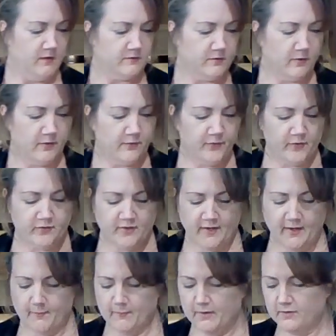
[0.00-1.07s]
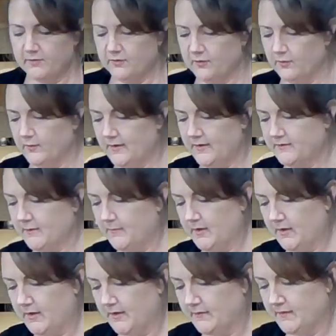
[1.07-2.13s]
So the first thing I'm going to do is I'm
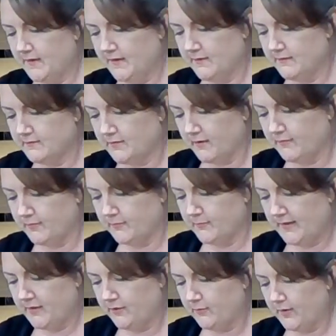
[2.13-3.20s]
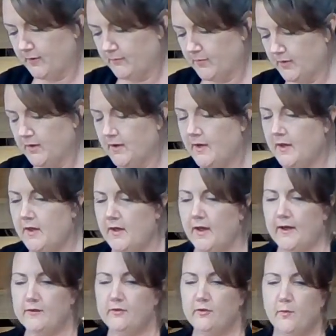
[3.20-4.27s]
going to cut the ends off of my cucumber.
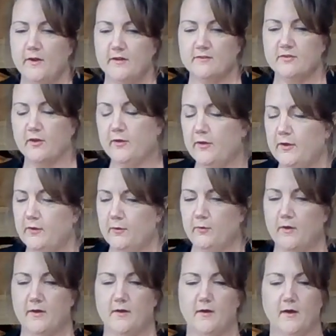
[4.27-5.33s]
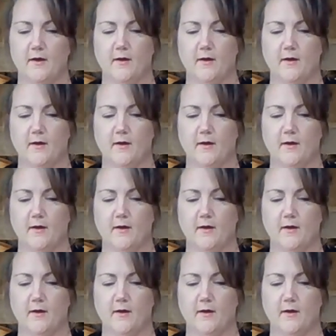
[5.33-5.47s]
I do want to tell you